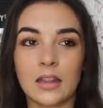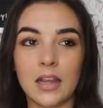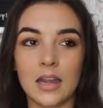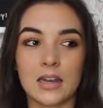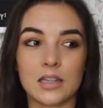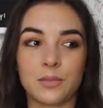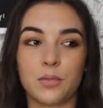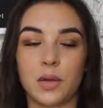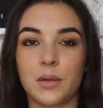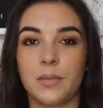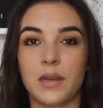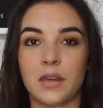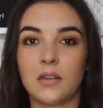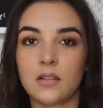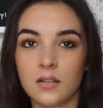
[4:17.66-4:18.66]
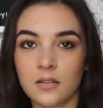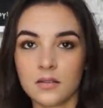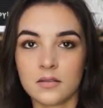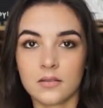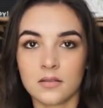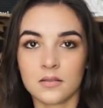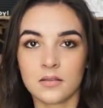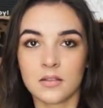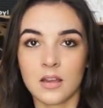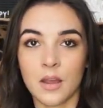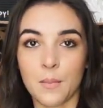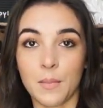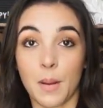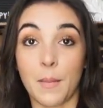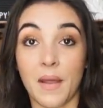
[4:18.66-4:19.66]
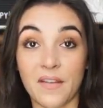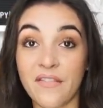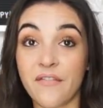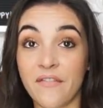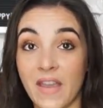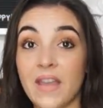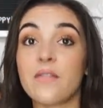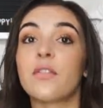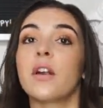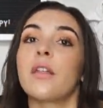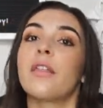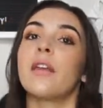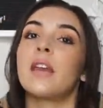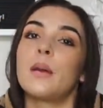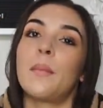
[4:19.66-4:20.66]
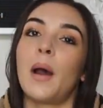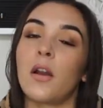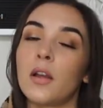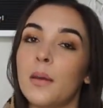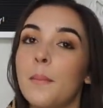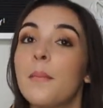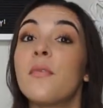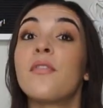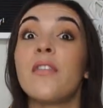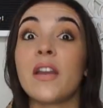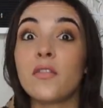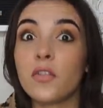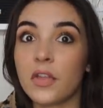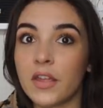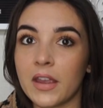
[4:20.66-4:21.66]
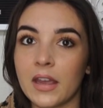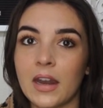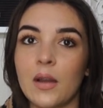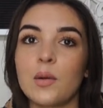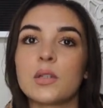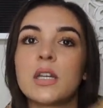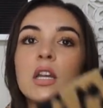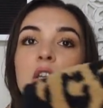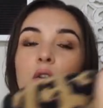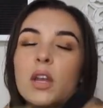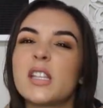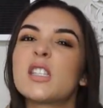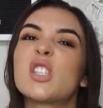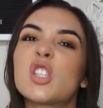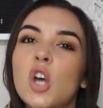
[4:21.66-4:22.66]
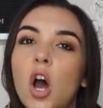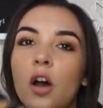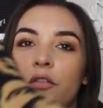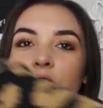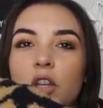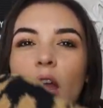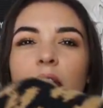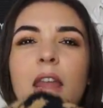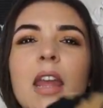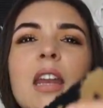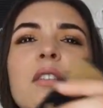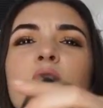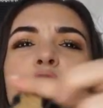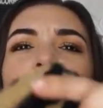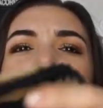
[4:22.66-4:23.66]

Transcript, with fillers: it is pretty big, but my favorite thing about it, and I will tell you, it's soft. I can't even